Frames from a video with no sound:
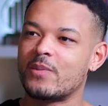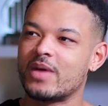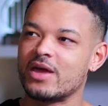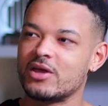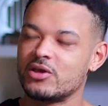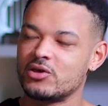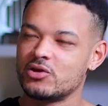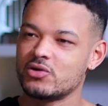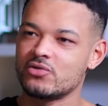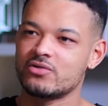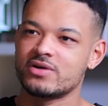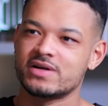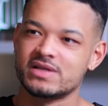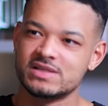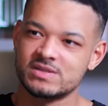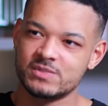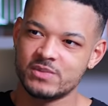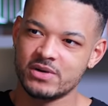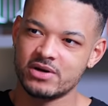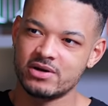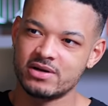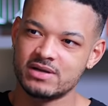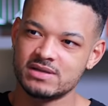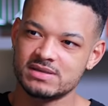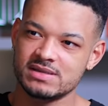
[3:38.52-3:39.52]
In your
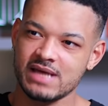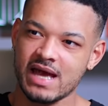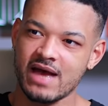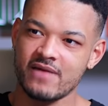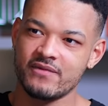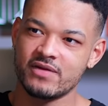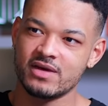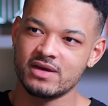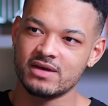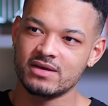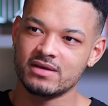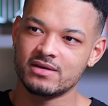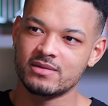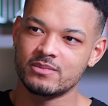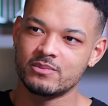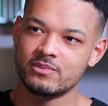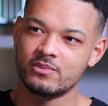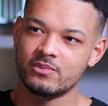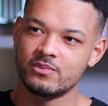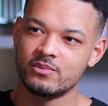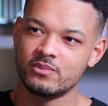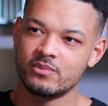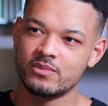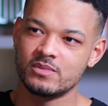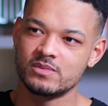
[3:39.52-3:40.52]
experience, having
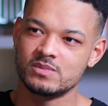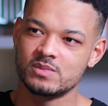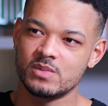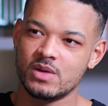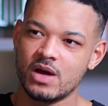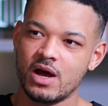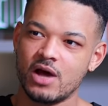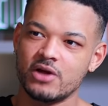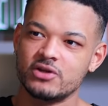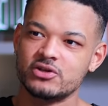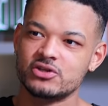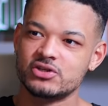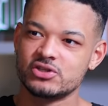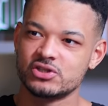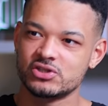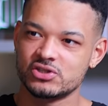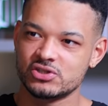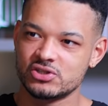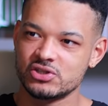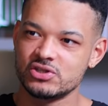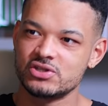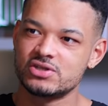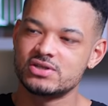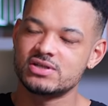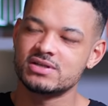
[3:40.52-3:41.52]

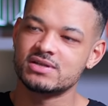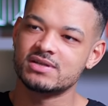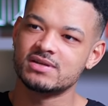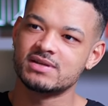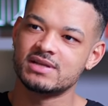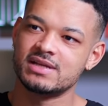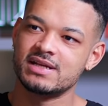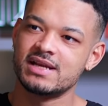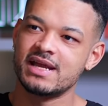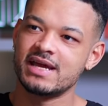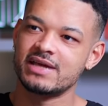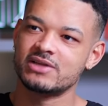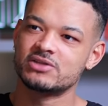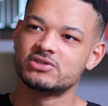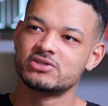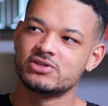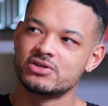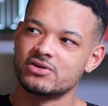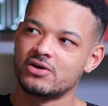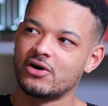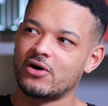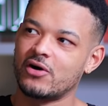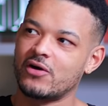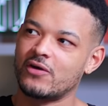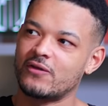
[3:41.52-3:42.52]
understood the
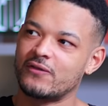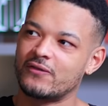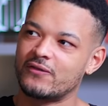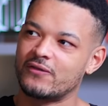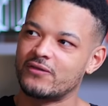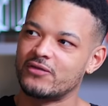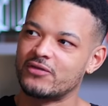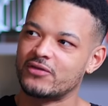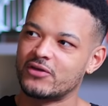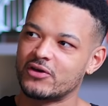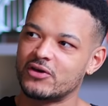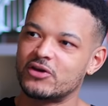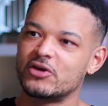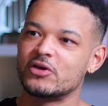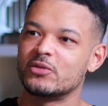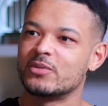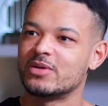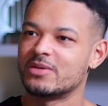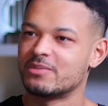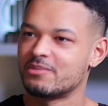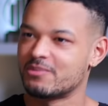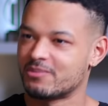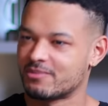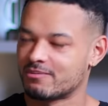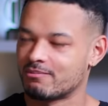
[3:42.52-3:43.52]
nature of the
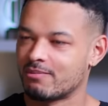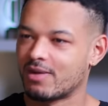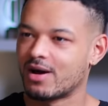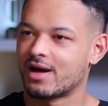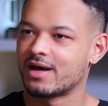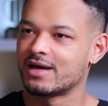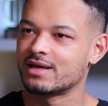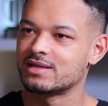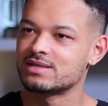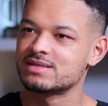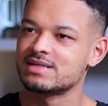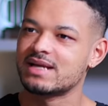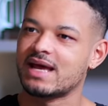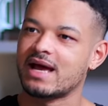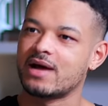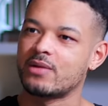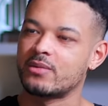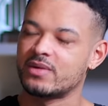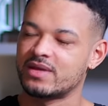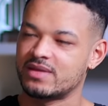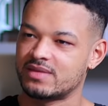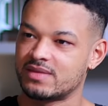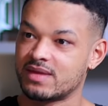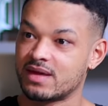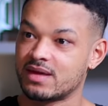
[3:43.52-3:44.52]
human mind and how
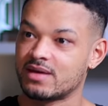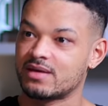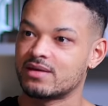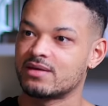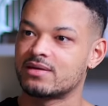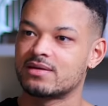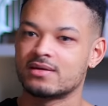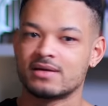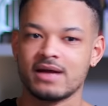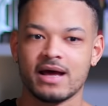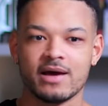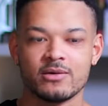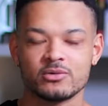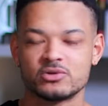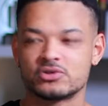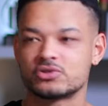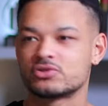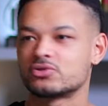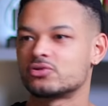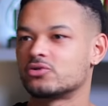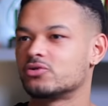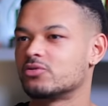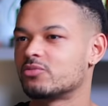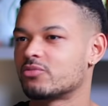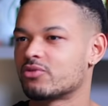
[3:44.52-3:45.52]
we think and how
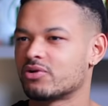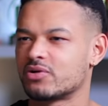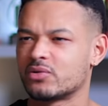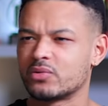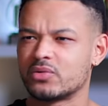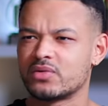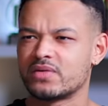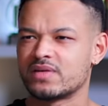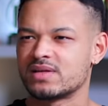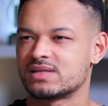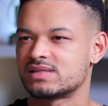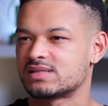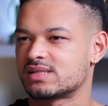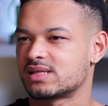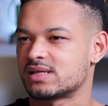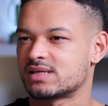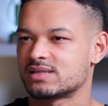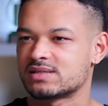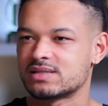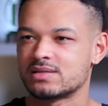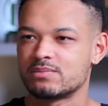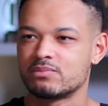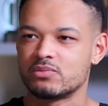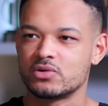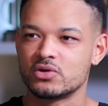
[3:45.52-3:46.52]
trauma and all of these
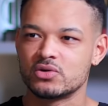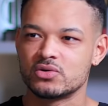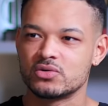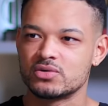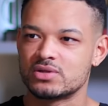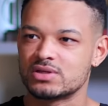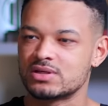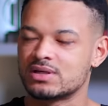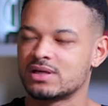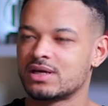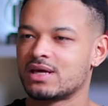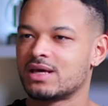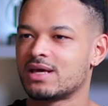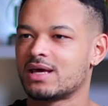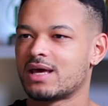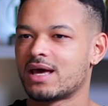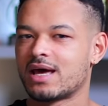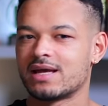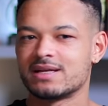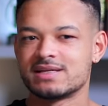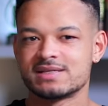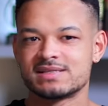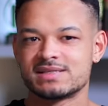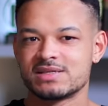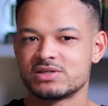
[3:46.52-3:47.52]
things and mood
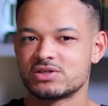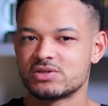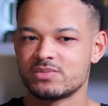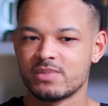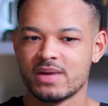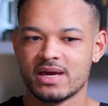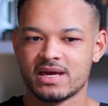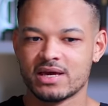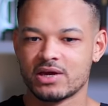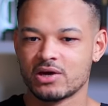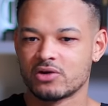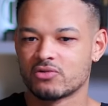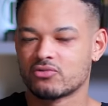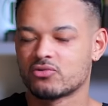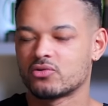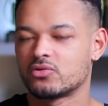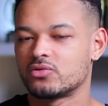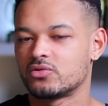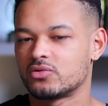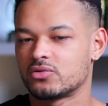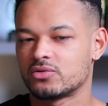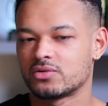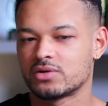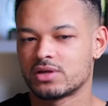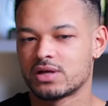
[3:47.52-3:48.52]
and decision making are
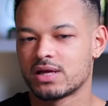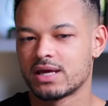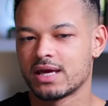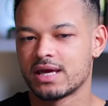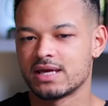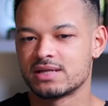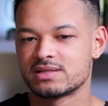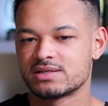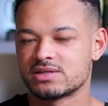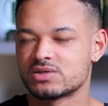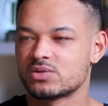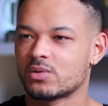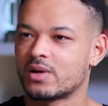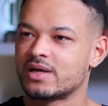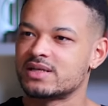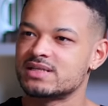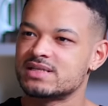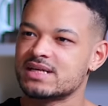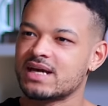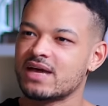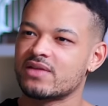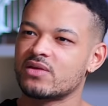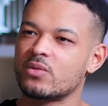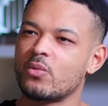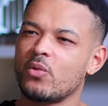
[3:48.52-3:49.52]
all intertwined
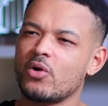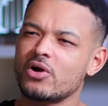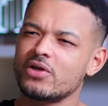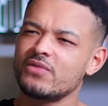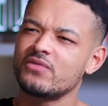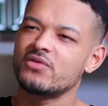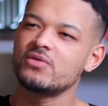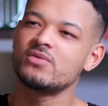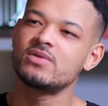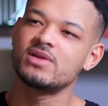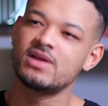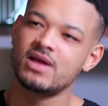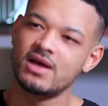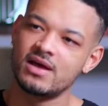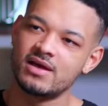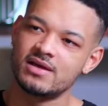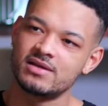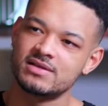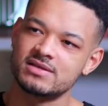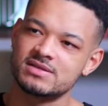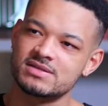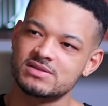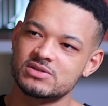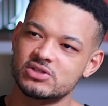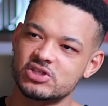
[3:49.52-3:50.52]
together. What have you
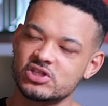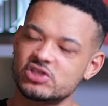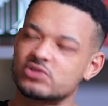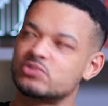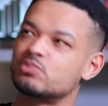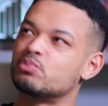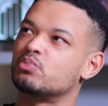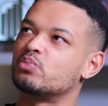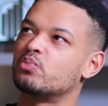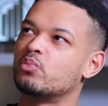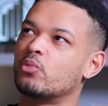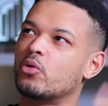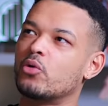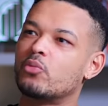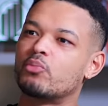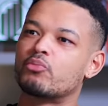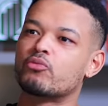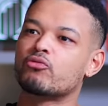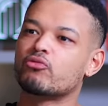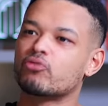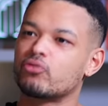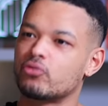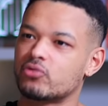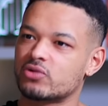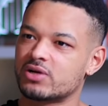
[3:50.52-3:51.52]
learned just more
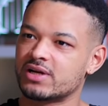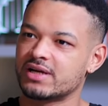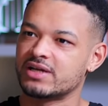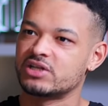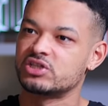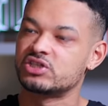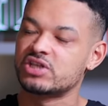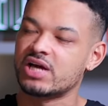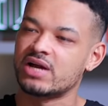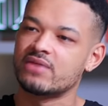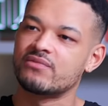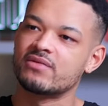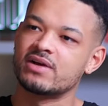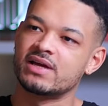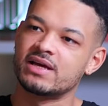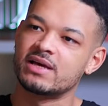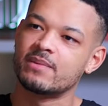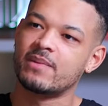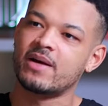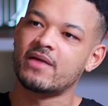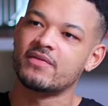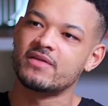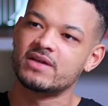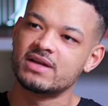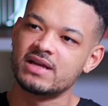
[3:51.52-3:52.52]
broadly and generally
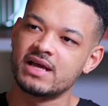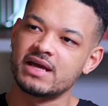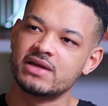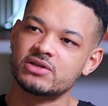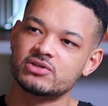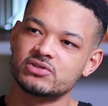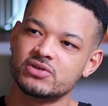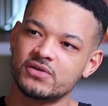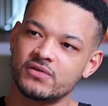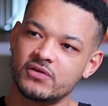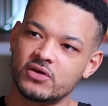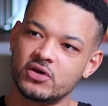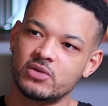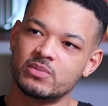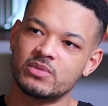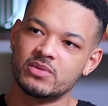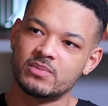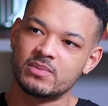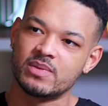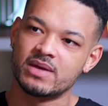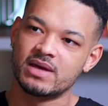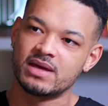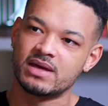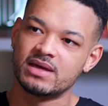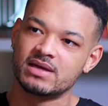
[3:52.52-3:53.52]
about the nature of human
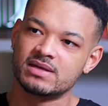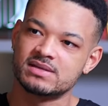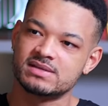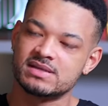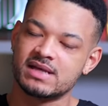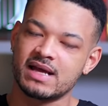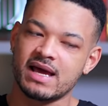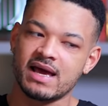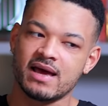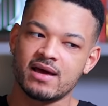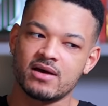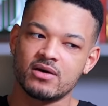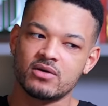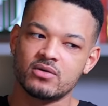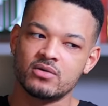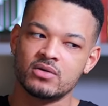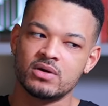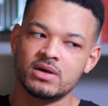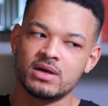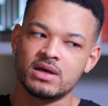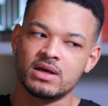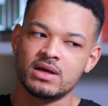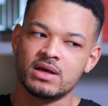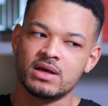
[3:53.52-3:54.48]
beings and how